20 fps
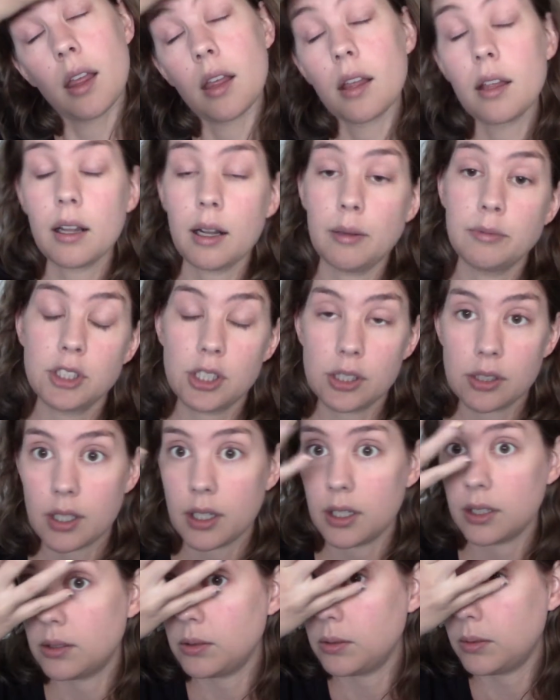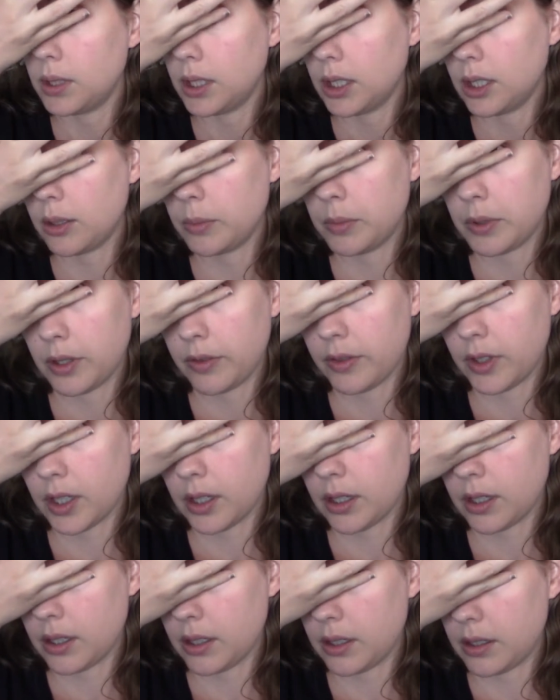I'm just gonna do a little bit of a
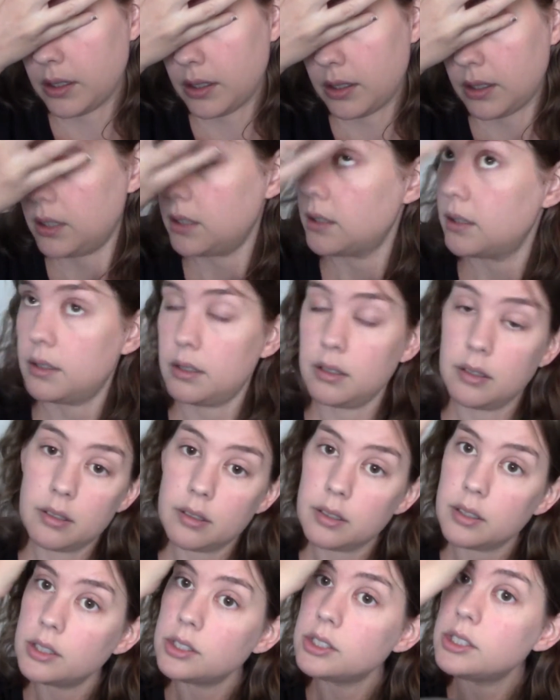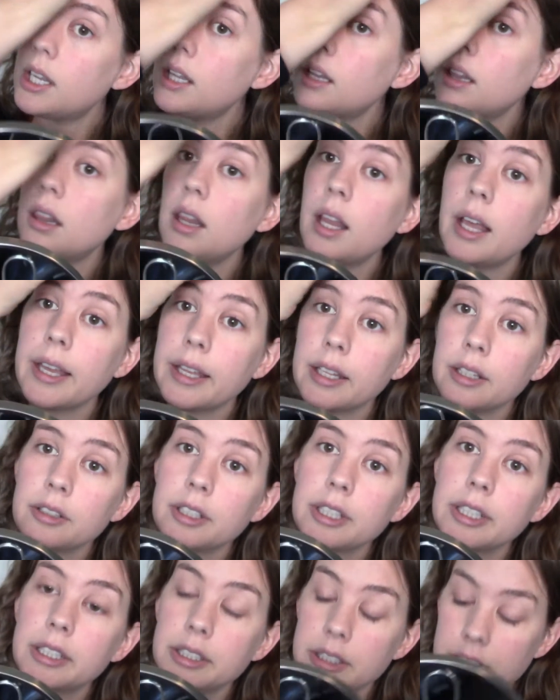gel liner
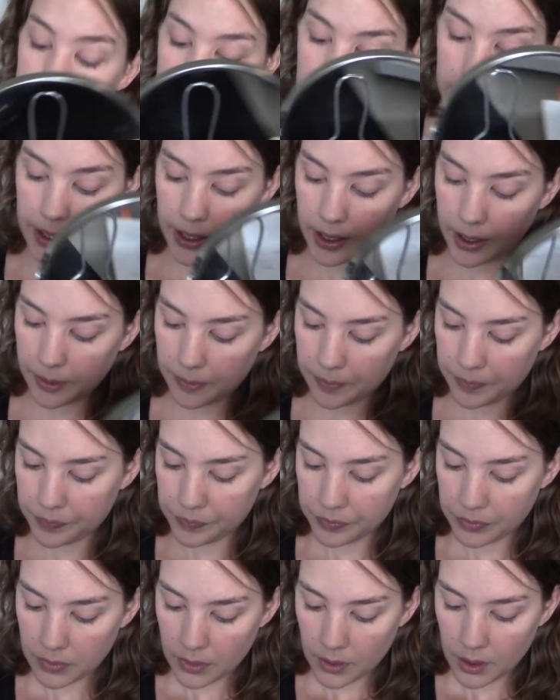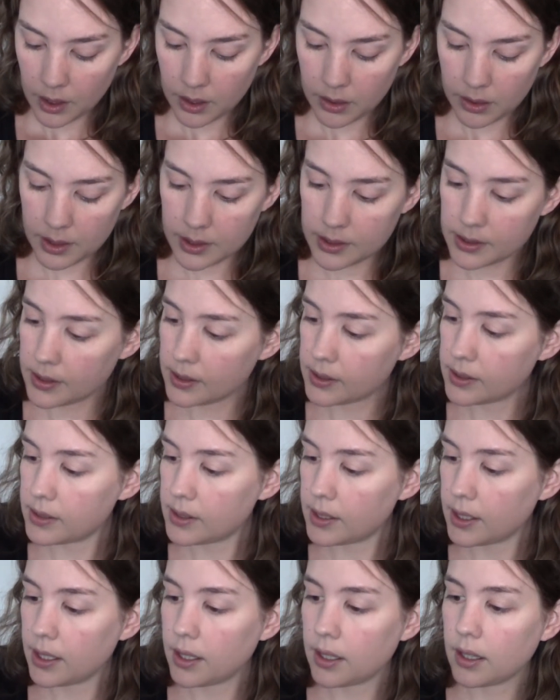here today. This is
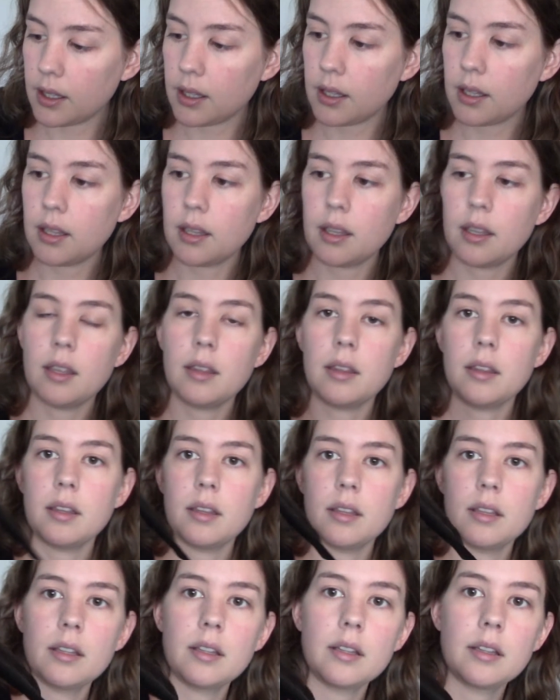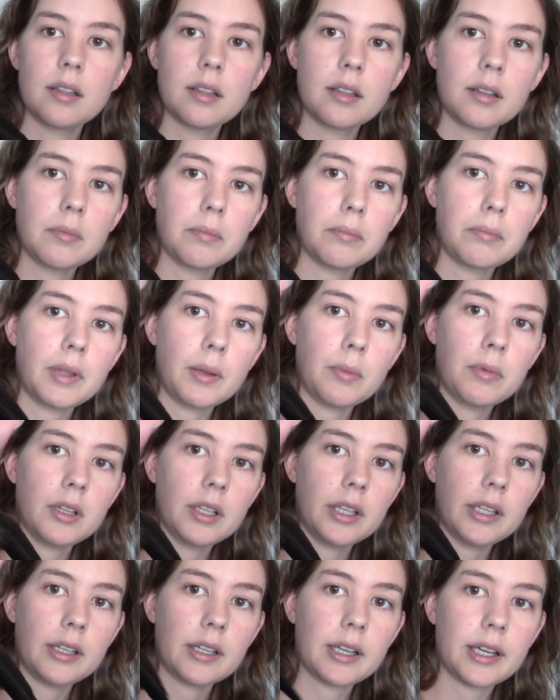the
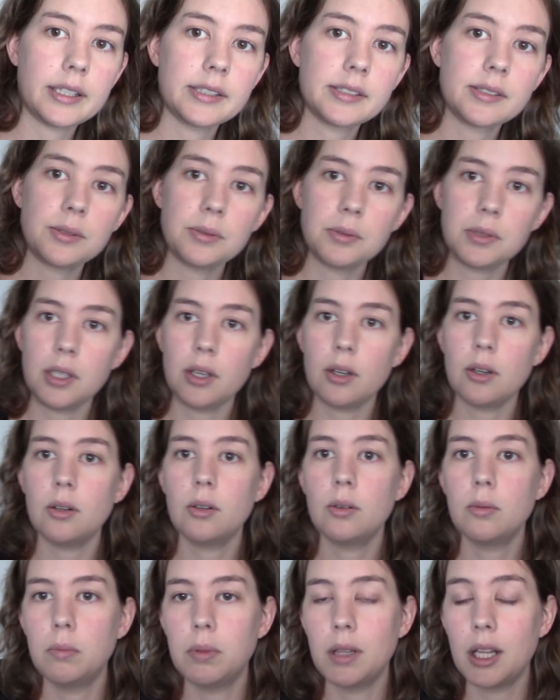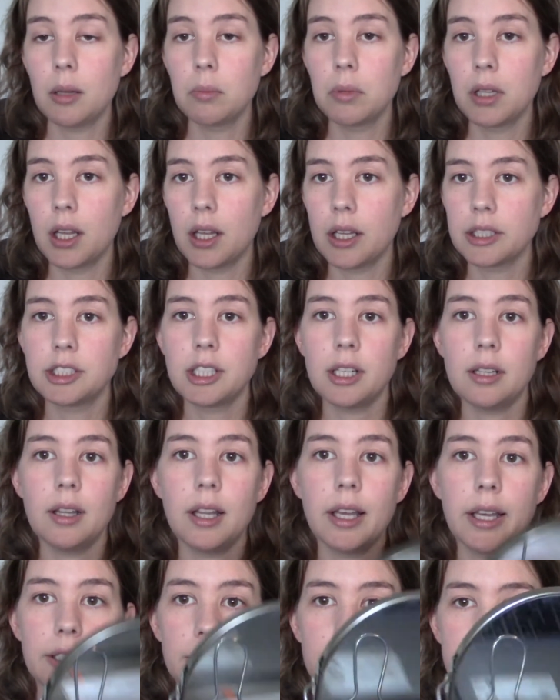Maybelline Eye Studio blah blah gel
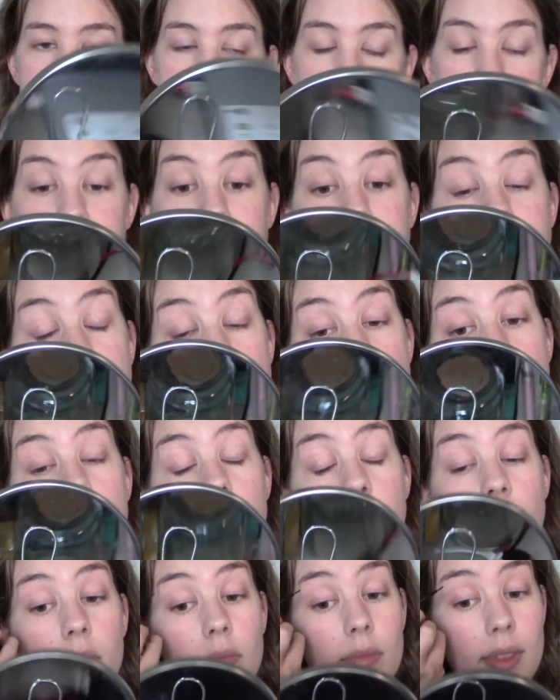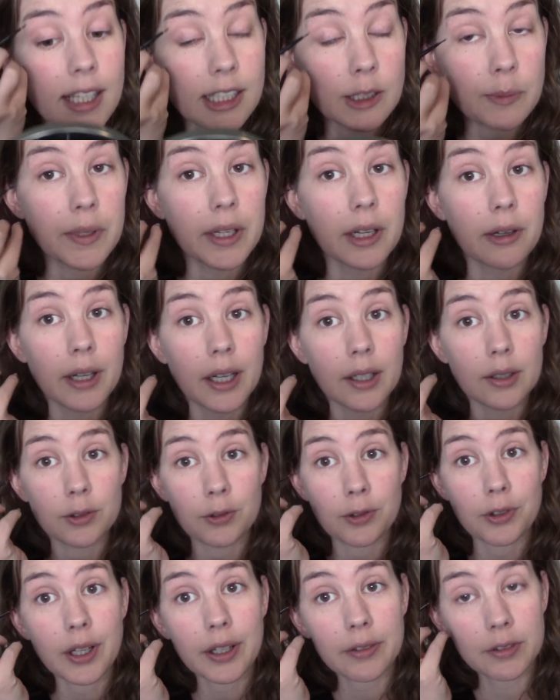liner. It's been around
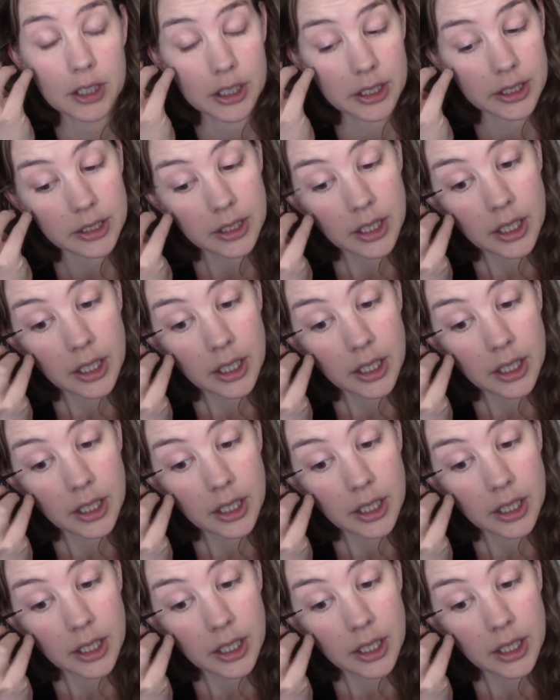forever.